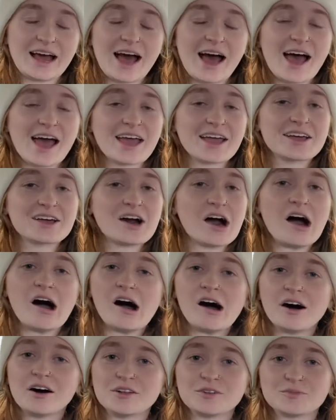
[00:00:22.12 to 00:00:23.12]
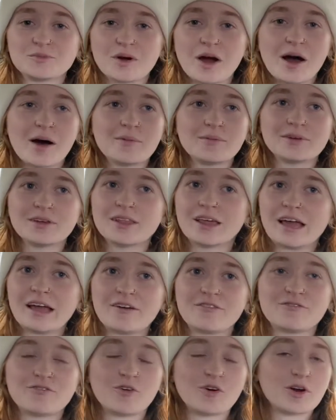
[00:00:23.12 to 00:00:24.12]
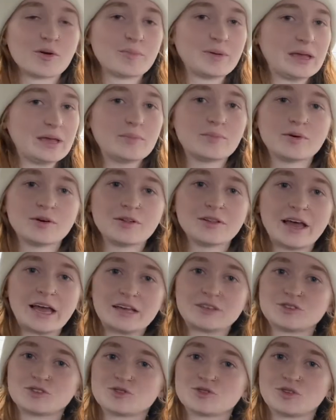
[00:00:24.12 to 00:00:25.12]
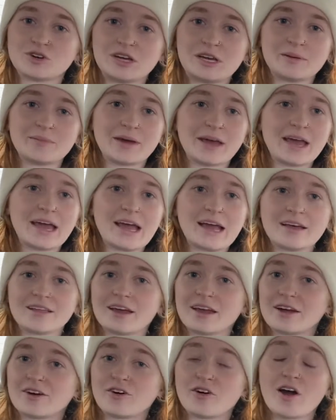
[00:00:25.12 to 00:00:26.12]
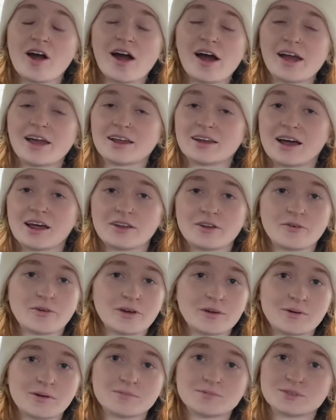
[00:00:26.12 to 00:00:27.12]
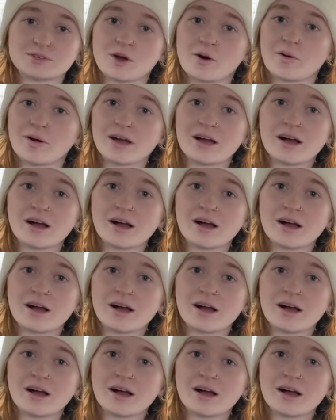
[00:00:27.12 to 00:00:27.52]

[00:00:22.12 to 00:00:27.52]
I called probably like four people, like screaming, like crying, not knowing what was going